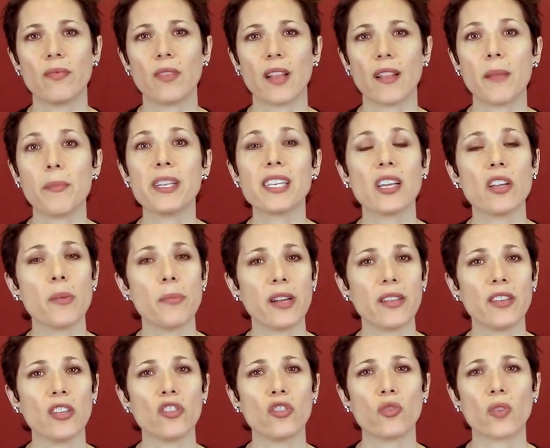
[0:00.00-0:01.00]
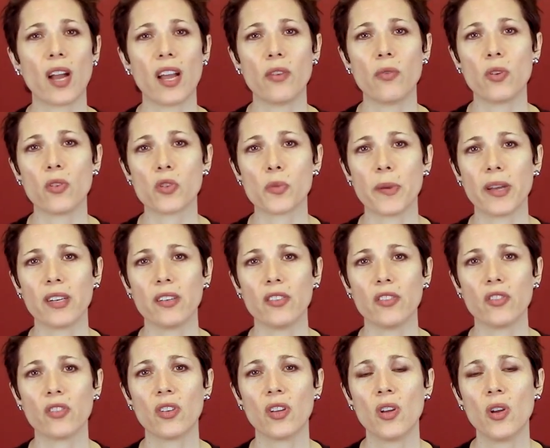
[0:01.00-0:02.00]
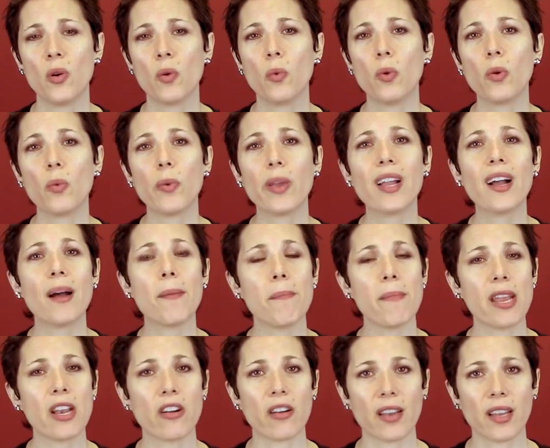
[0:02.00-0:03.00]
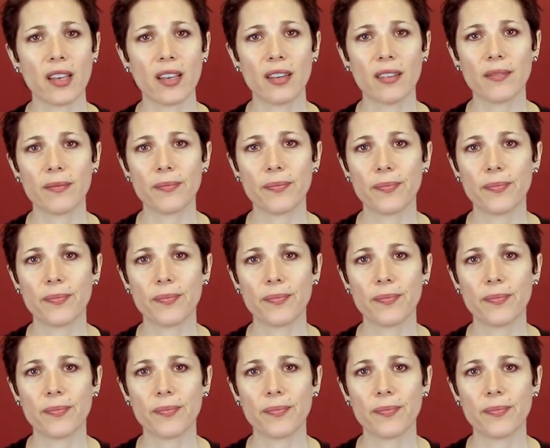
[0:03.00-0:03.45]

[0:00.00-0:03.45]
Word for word: let me tell you about these dried rose petals. When we got married,